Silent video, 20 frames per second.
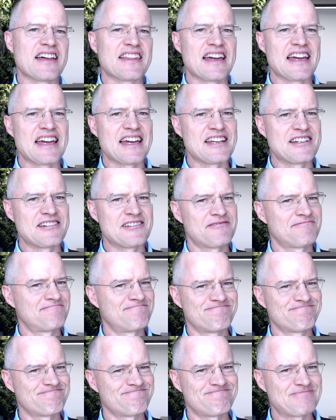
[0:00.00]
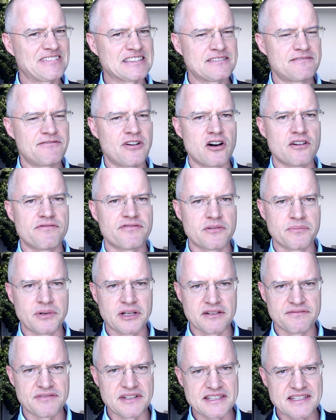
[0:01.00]
hand, far from
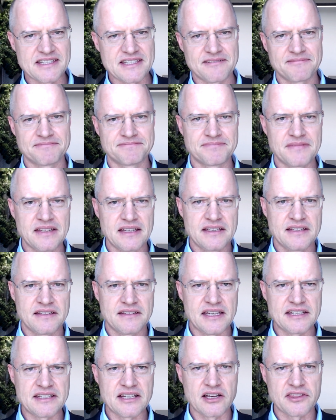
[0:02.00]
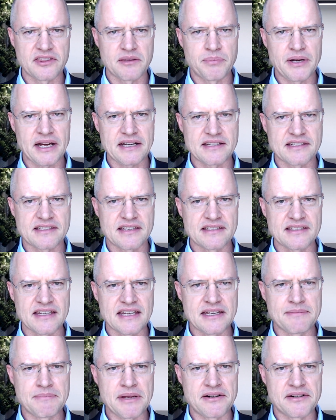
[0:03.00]
convinced. They doubt the practice has
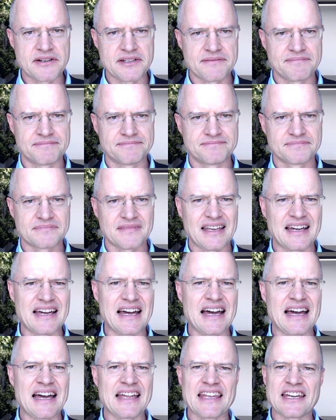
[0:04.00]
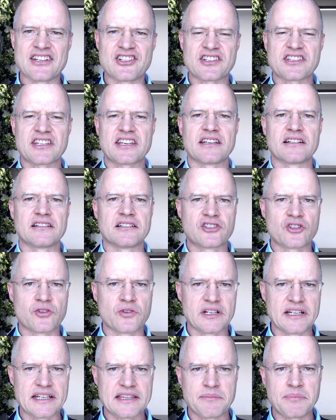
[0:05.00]
any merit. They're just killjoy.
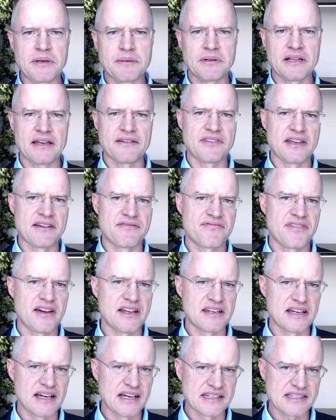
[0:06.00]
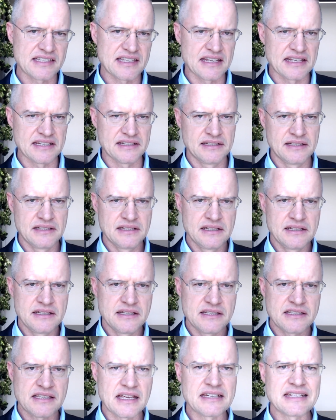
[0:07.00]
Let the people have their fun, I say.
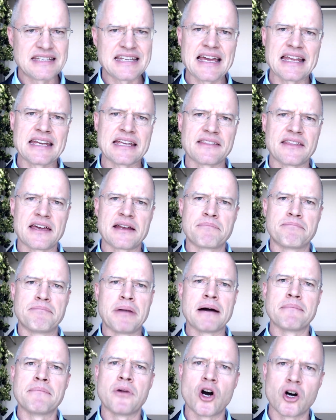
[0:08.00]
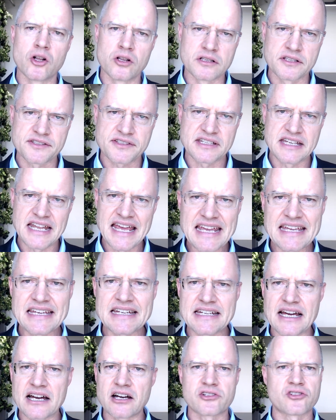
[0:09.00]
Sun tanning their bum holes,
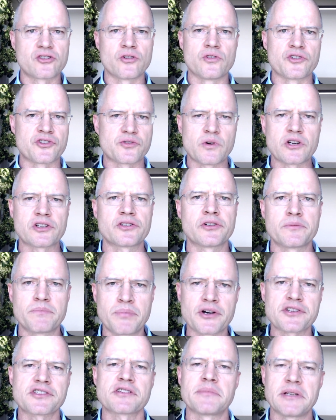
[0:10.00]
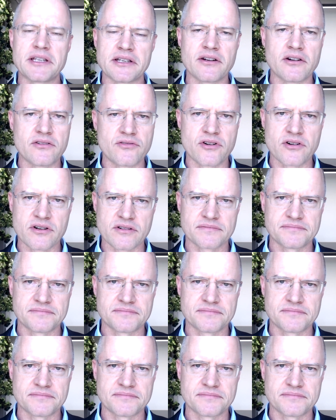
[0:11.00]
naked outdoors. What could possibly go wrong?